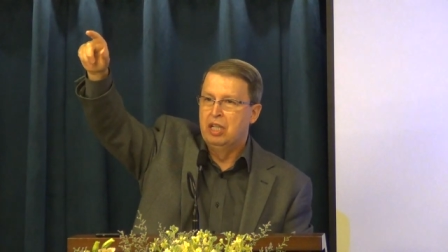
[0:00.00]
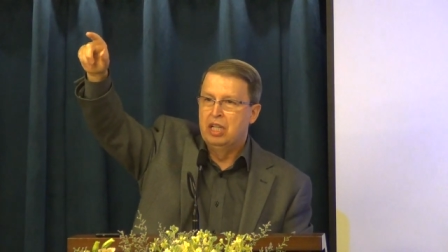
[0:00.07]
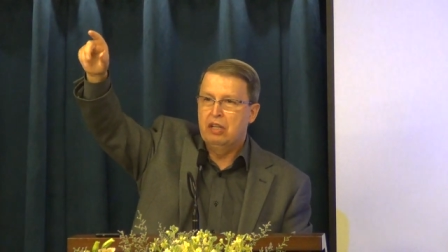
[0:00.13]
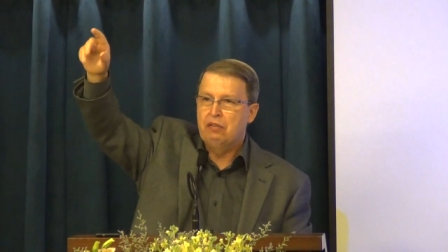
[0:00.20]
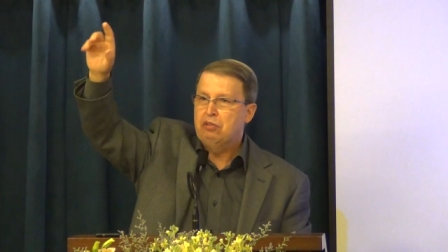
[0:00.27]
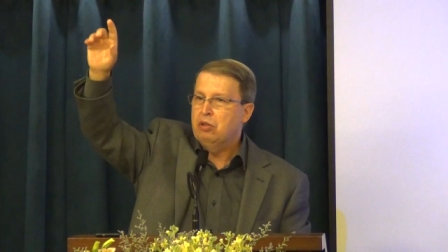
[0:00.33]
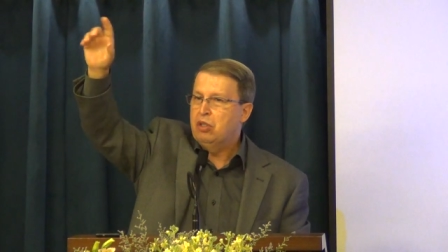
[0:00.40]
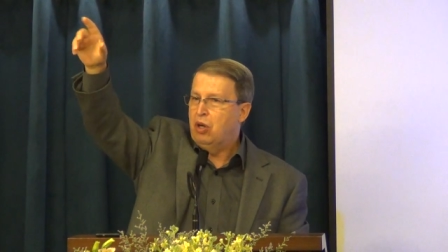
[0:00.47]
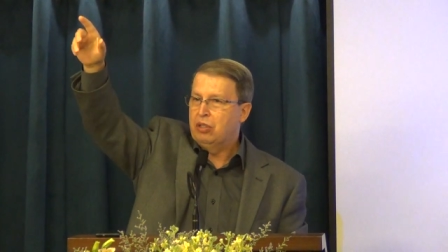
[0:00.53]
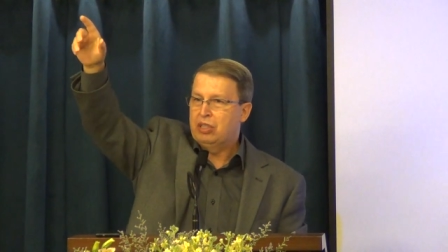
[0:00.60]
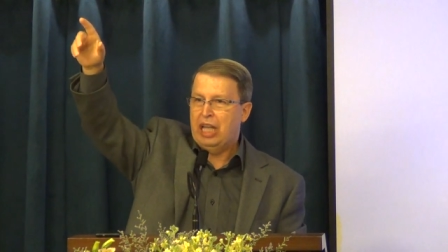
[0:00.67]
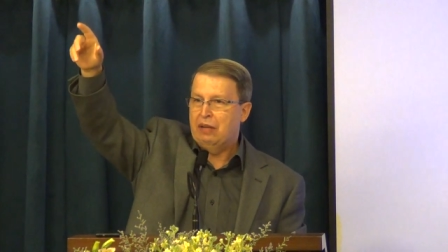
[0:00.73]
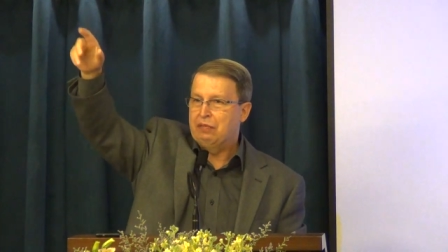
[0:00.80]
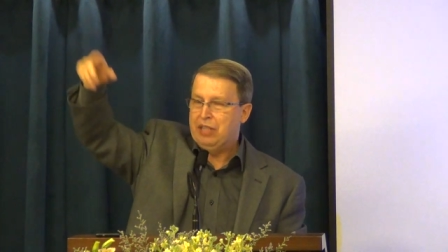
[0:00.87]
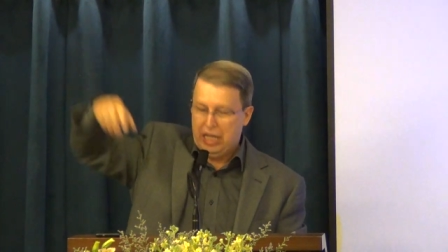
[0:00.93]
If you don't
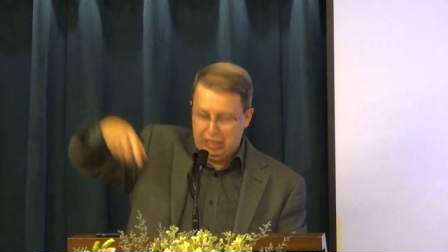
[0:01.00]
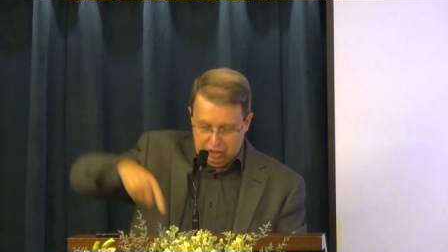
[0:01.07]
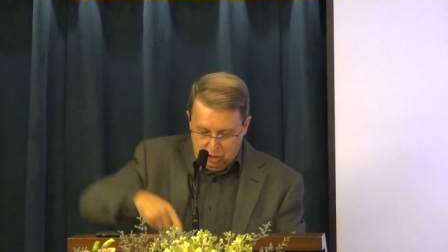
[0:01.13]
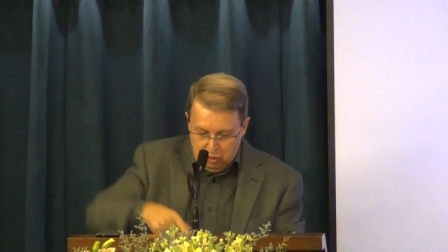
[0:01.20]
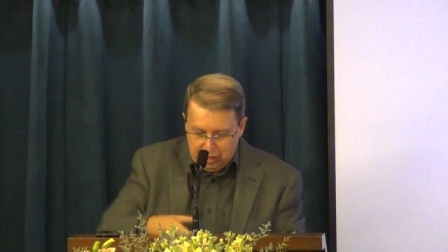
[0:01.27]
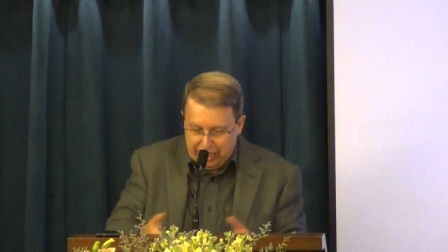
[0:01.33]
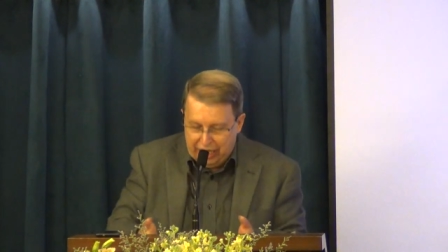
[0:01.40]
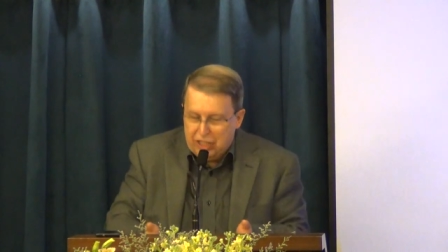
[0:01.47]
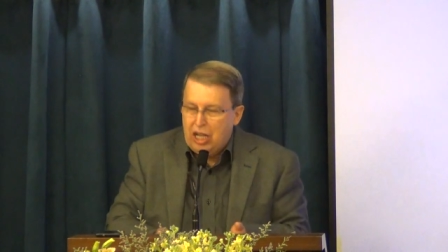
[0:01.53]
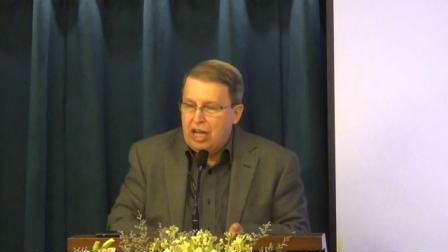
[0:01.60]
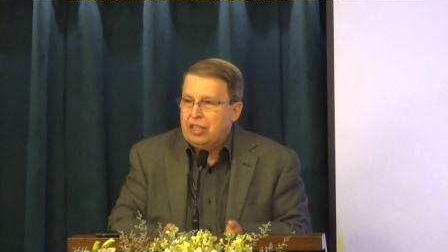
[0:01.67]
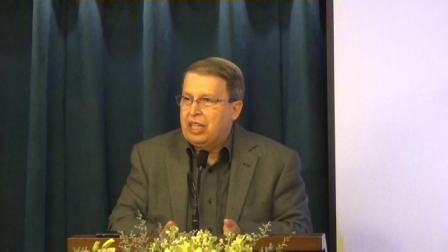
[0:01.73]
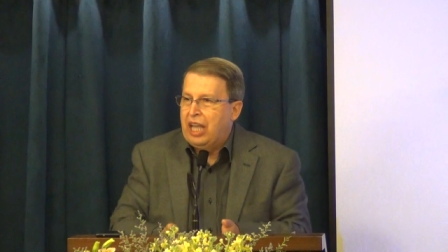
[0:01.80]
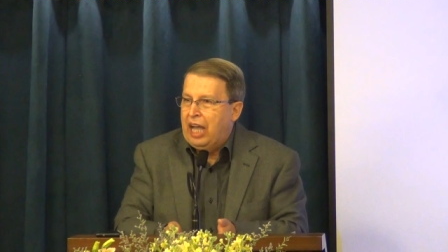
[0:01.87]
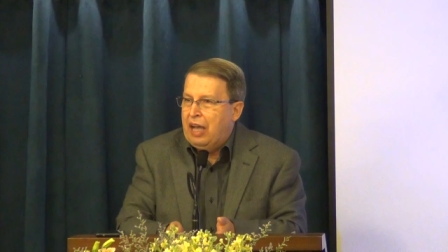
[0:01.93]
have that, you
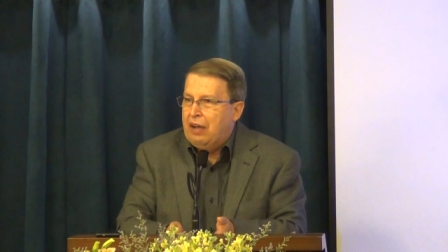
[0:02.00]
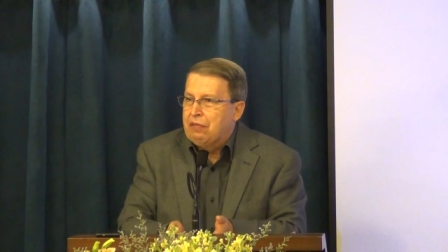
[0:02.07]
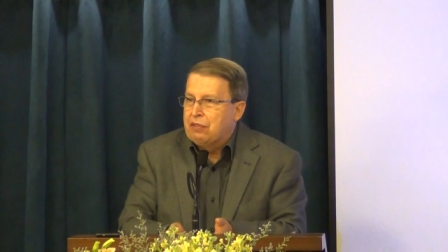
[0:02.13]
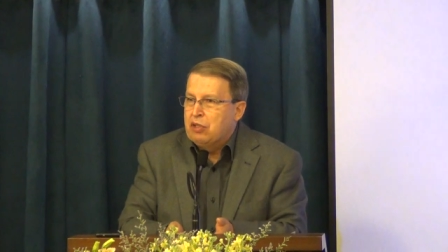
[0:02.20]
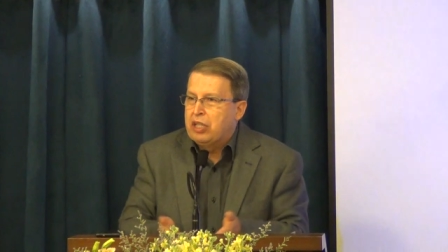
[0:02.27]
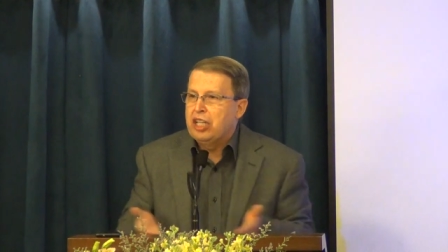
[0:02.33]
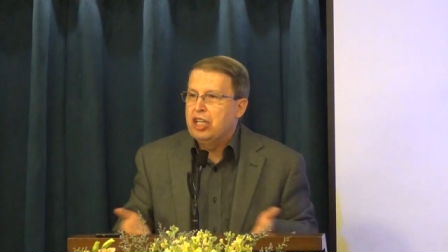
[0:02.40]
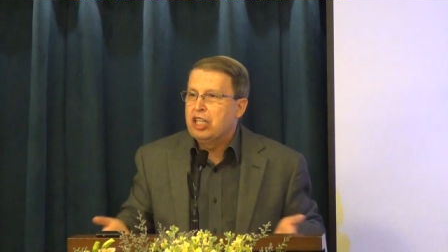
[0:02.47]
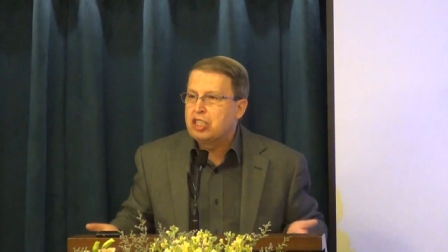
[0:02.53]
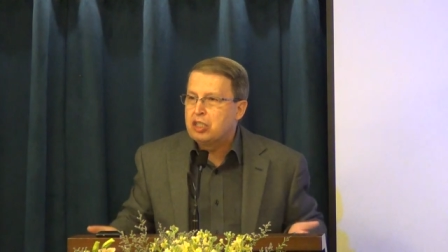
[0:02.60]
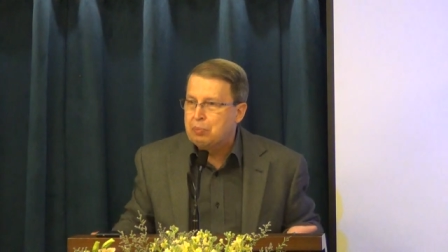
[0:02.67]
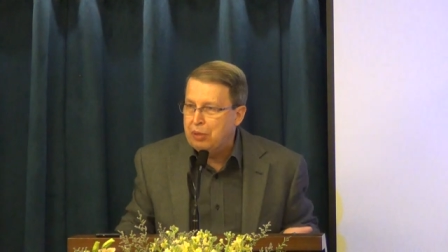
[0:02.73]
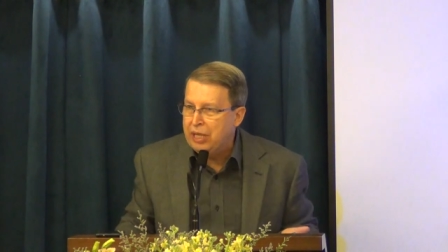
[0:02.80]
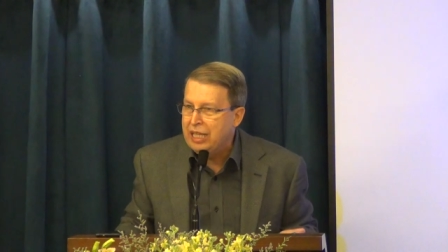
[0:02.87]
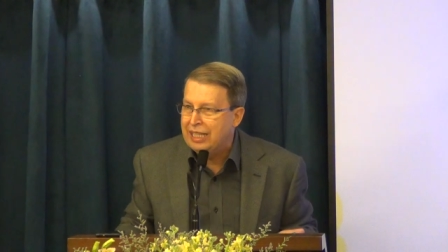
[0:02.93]
cannot
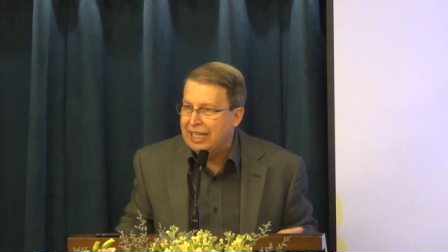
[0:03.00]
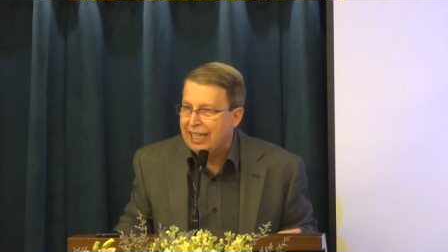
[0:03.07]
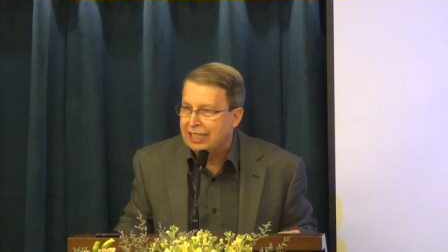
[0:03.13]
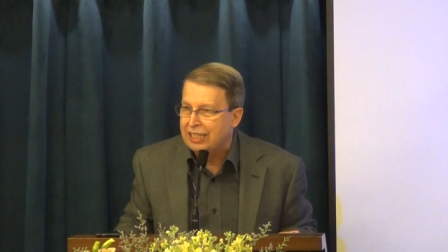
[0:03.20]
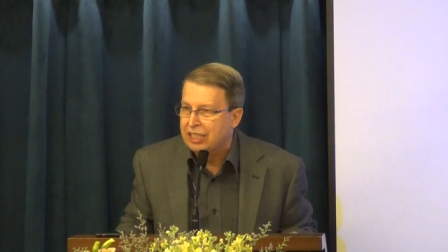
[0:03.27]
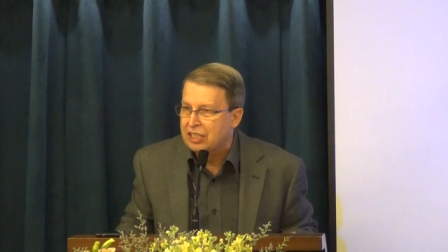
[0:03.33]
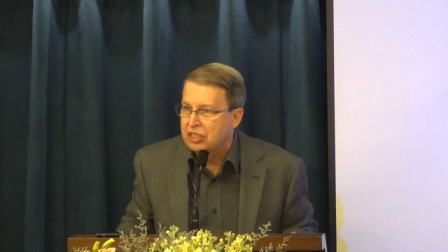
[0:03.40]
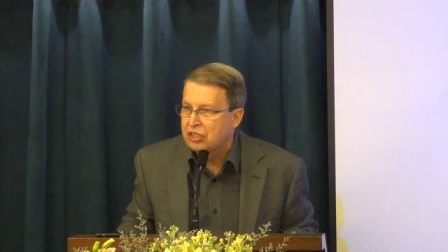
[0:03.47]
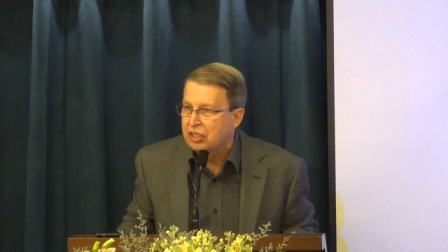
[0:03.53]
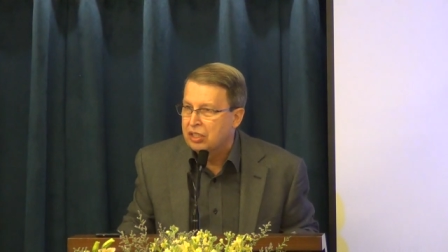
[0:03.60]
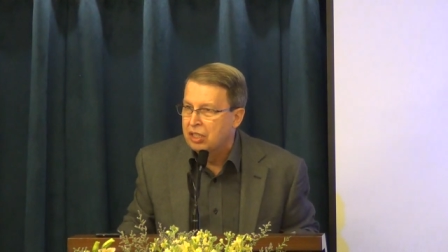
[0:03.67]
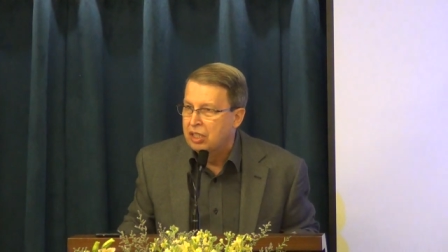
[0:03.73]
speak like this.